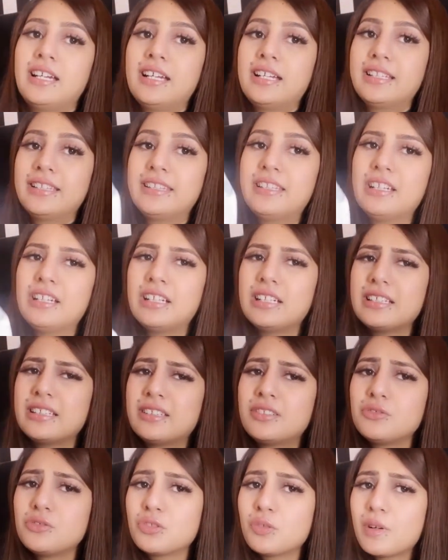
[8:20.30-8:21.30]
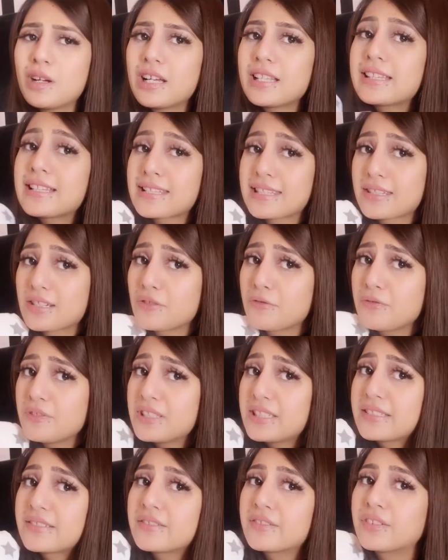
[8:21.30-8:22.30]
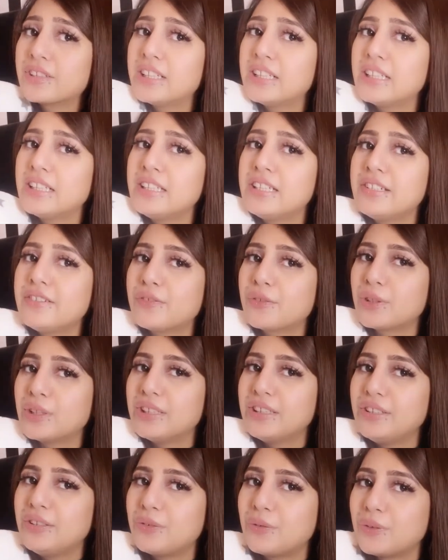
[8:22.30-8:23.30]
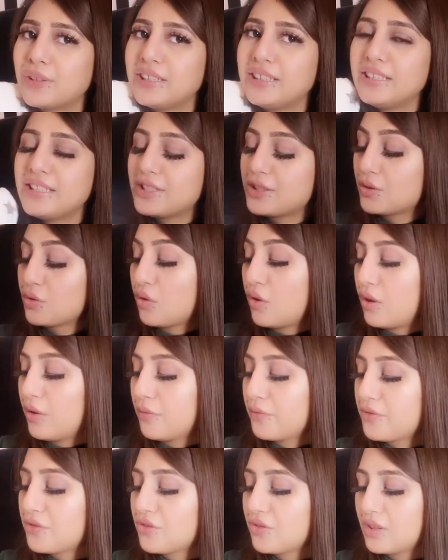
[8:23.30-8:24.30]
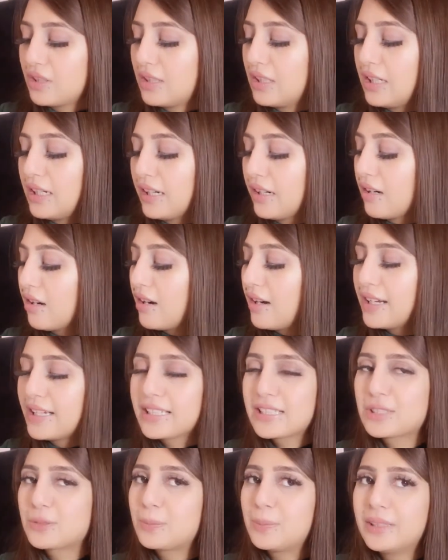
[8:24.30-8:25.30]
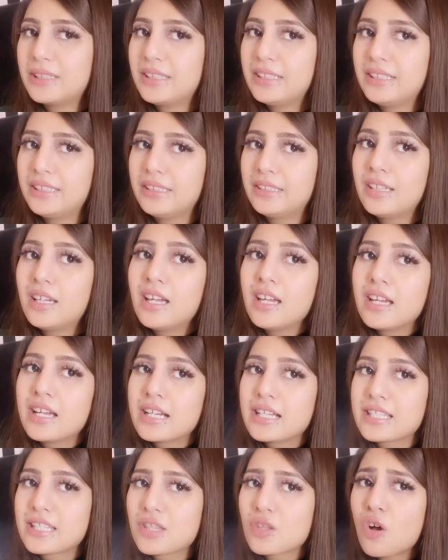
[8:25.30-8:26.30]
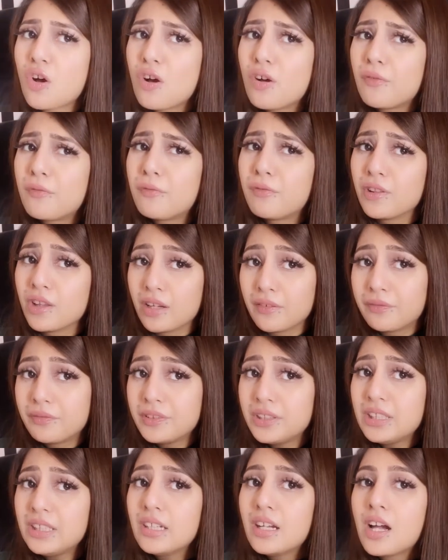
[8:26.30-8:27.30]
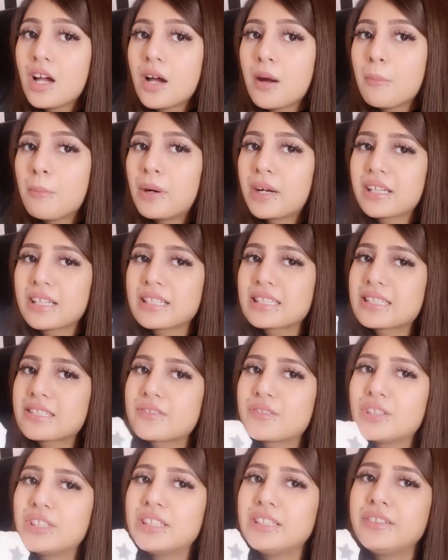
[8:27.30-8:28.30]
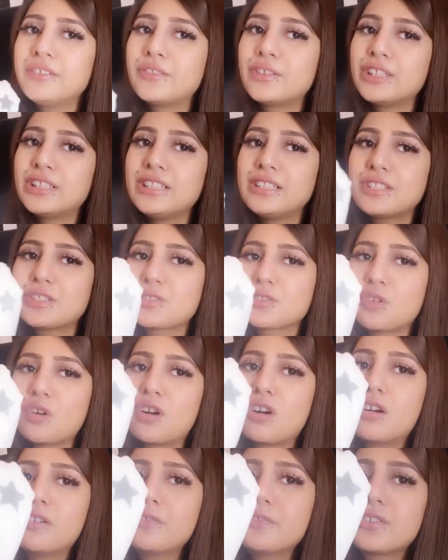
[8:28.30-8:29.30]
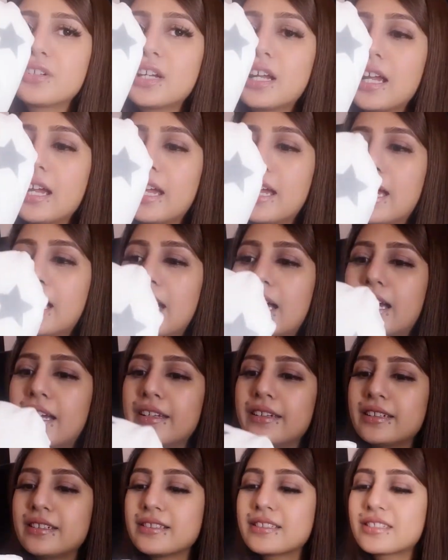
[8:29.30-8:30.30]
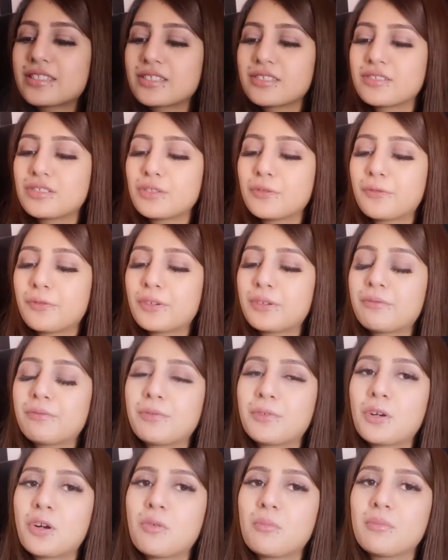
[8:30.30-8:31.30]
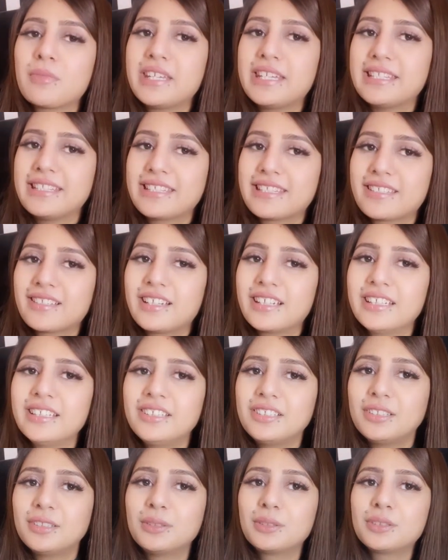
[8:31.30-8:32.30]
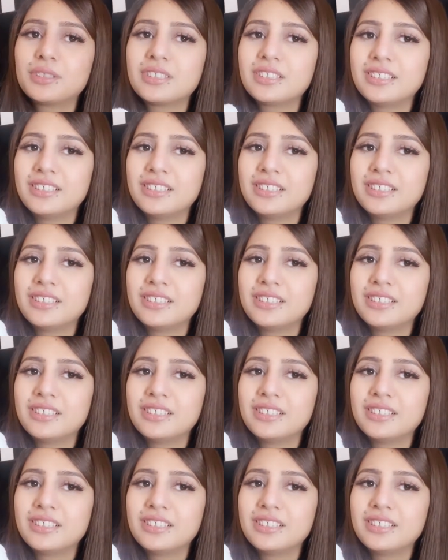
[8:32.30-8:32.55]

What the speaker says: the, you know, the stuff is really soft. I can't explain. It's not fluffy, but it's really soft, and it's different from inside. Look